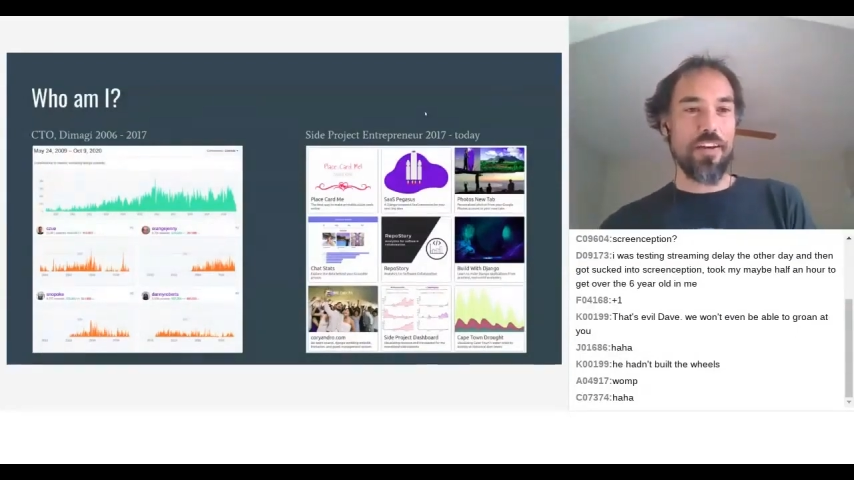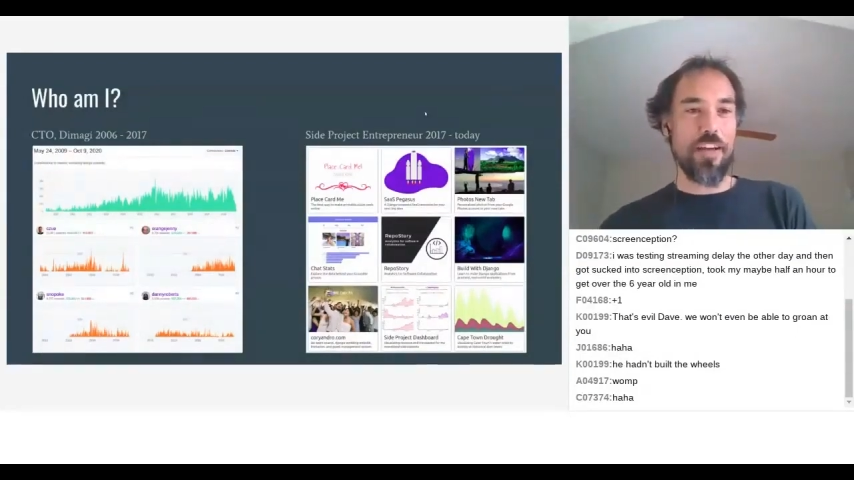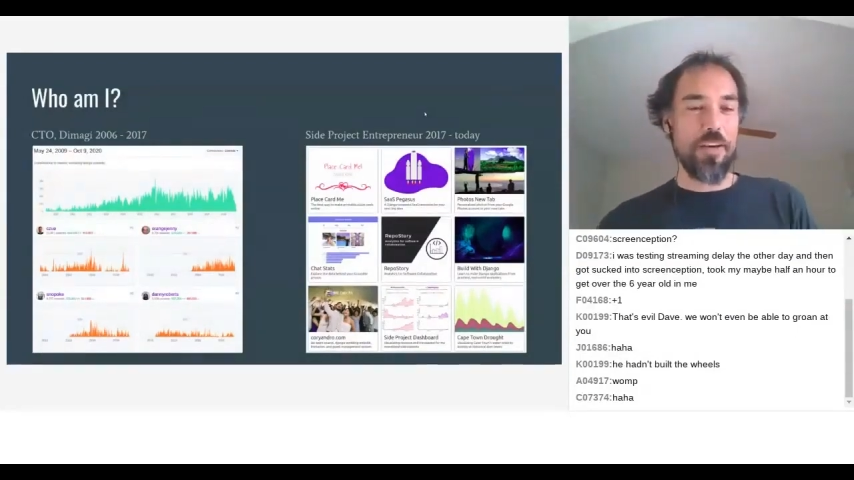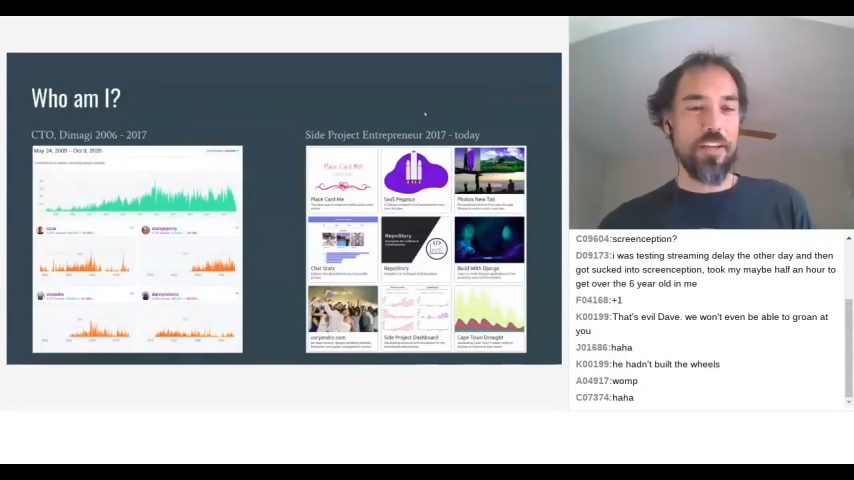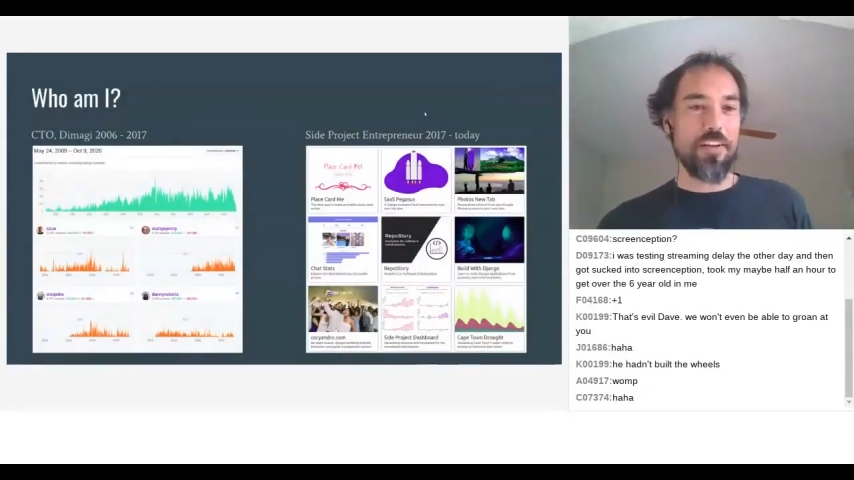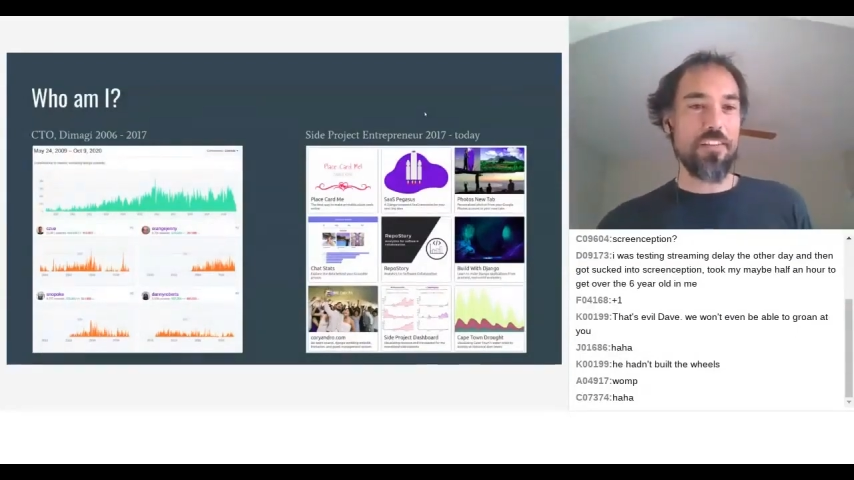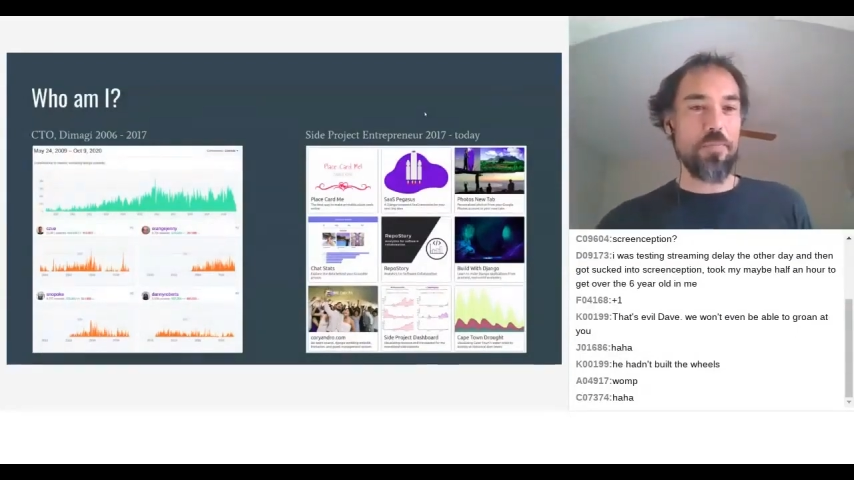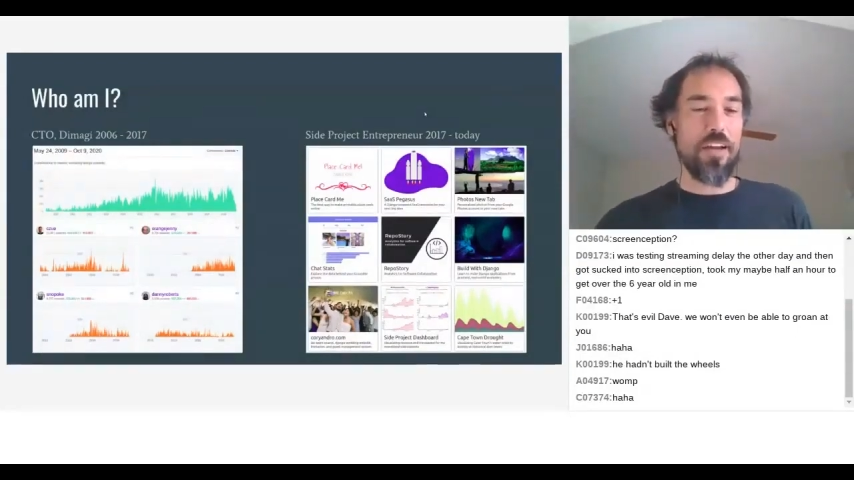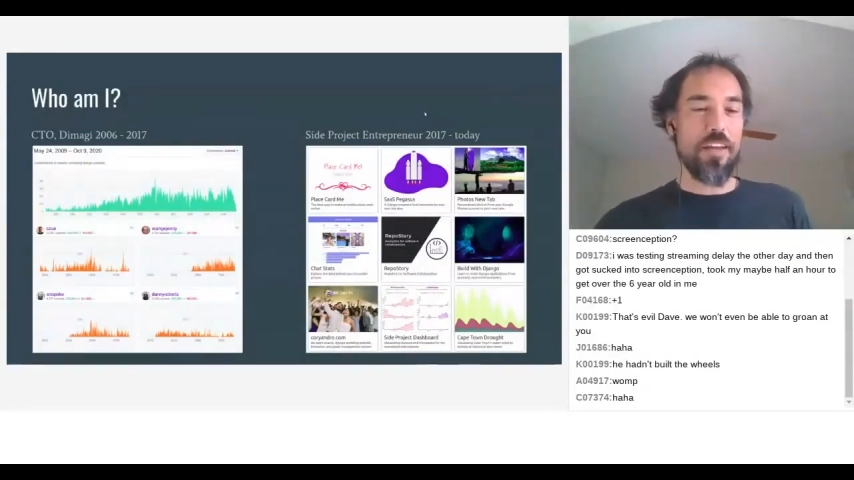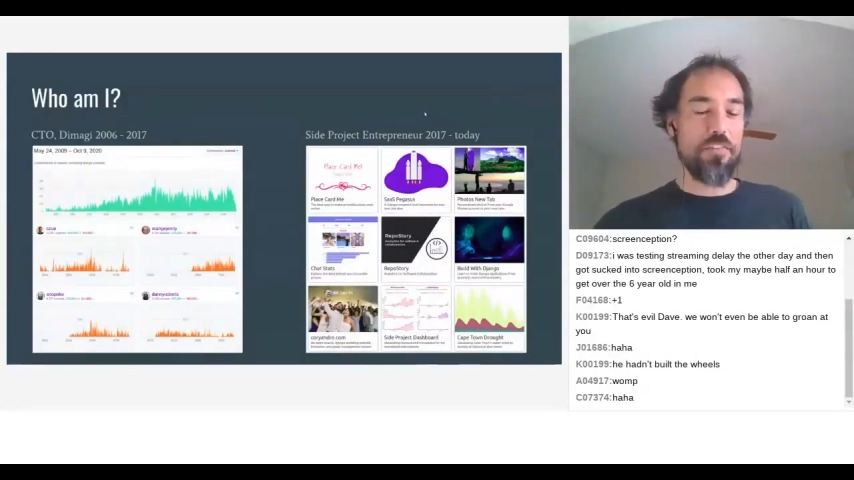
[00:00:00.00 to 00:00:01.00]
a company called
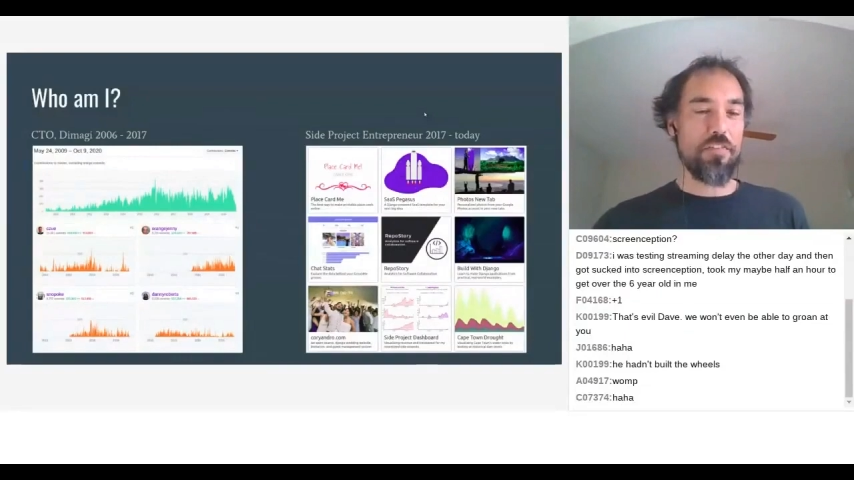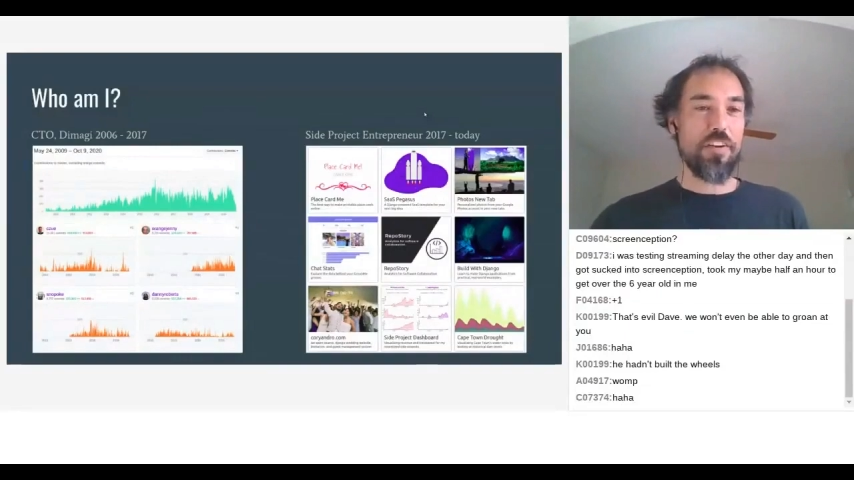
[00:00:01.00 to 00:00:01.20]
Tamagi